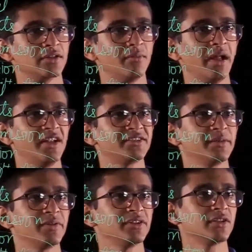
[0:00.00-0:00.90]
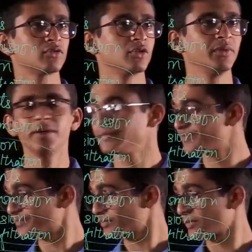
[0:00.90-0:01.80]
the balance temperature could be
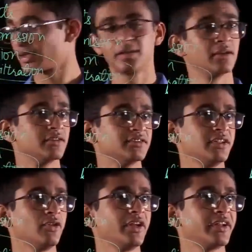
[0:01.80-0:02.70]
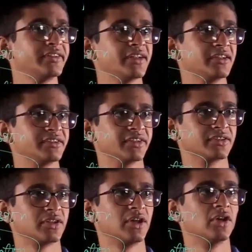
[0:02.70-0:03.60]
0 degrees Celsius.